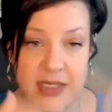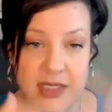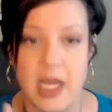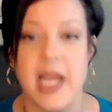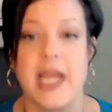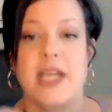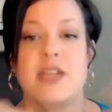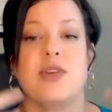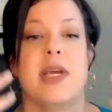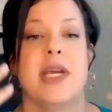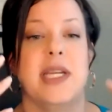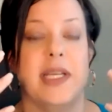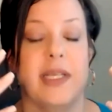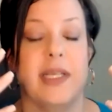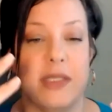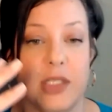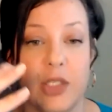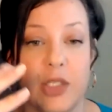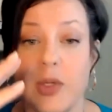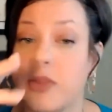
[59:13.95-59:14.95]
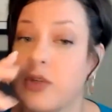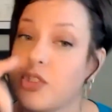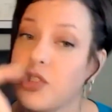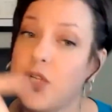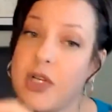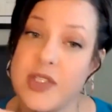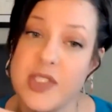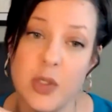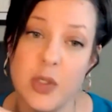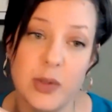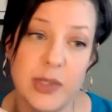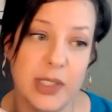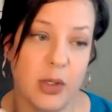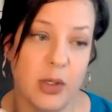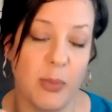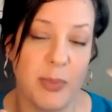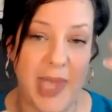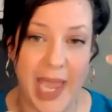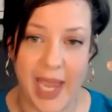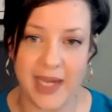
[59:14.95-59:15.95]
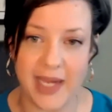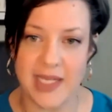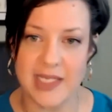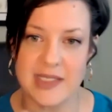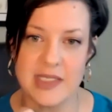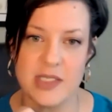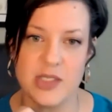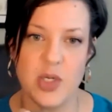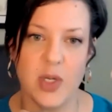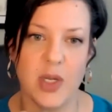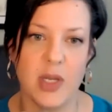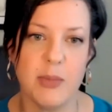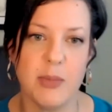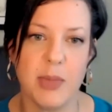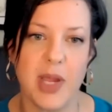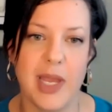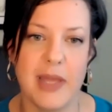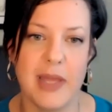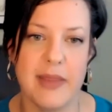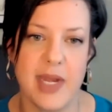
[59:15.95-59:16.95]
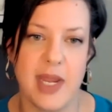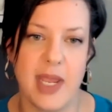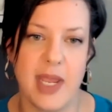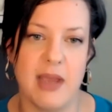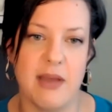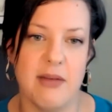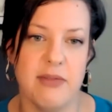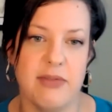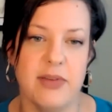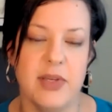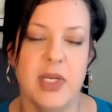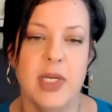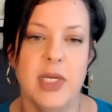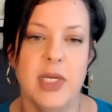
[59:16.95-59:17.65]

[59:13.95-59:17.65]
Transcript: hydrated, there's also little packets that you can buy that have